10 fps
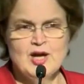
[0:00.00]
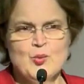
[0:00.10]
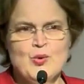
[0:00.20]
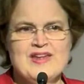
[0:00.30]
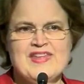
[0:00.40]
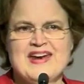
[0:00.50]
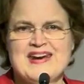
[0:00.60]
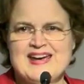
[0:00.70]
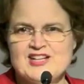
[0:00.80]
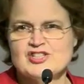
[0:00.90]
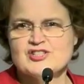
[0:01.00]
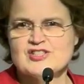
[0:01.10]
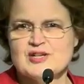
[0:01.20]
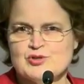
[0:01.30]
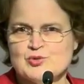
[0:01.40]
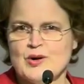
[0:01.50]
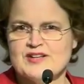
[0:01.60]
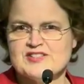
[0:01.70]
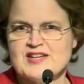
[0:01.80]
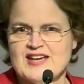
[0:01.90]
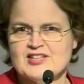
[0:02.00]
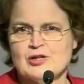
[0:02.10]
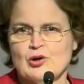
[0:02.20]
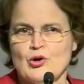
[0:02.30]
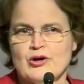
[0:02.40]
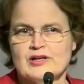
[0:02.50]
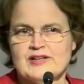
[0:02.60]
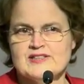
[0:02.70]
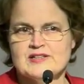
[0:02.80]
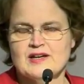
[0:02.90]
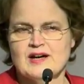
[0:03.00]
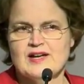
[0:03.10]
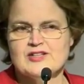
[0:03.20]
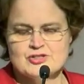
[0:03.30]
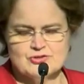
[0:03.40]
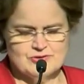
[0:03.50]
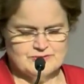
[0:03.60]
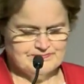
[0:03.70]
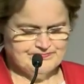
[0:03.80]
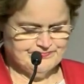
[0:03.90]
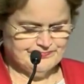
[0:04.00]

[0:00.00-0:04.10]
where that agency was once categorically denied to them.